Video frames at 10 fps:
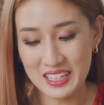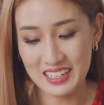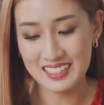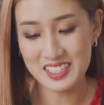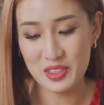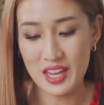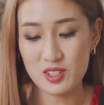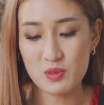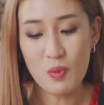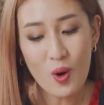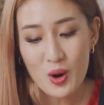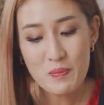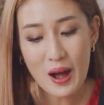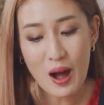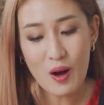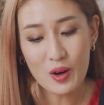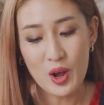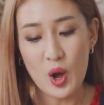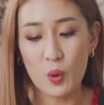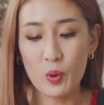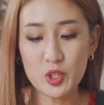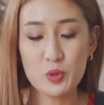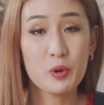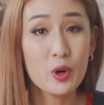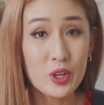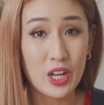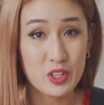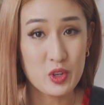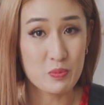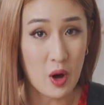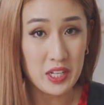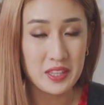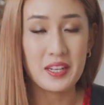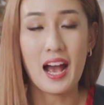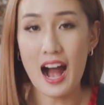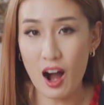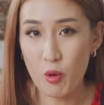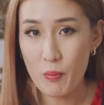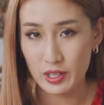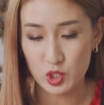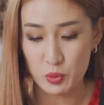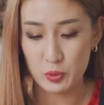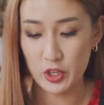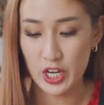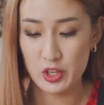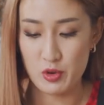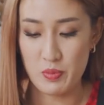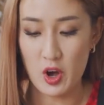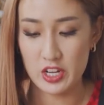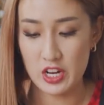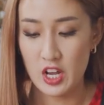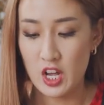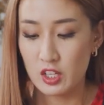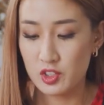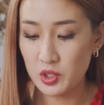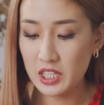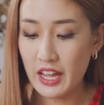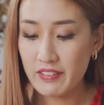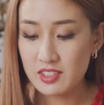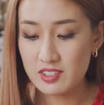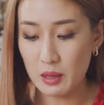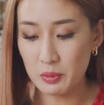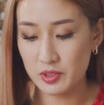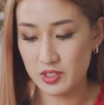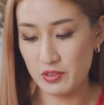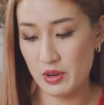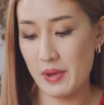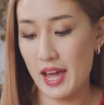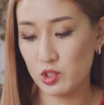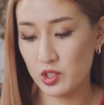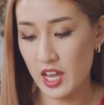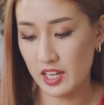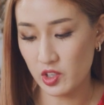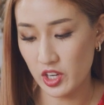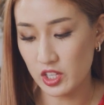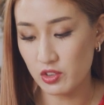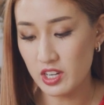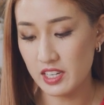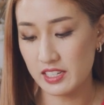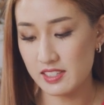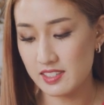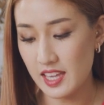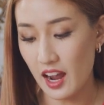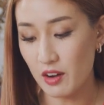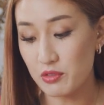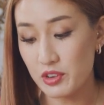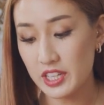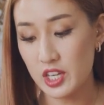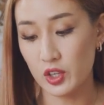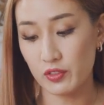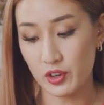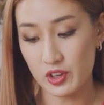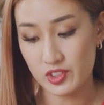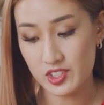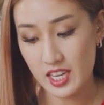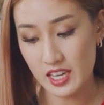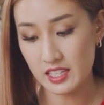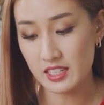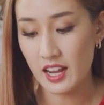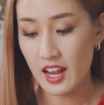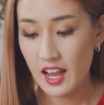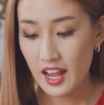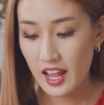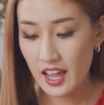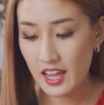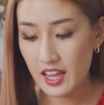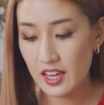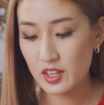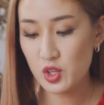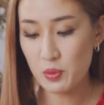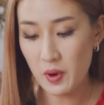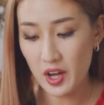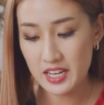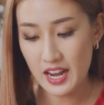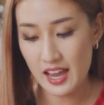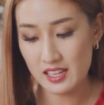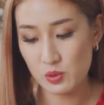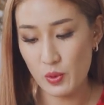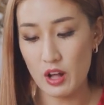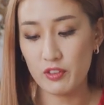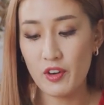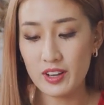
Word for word: learned that it's more about what you put in your body than how much you put in your body. So the Clarins Double Serum actually has got ingredients that are really good for your skin and your body as well. For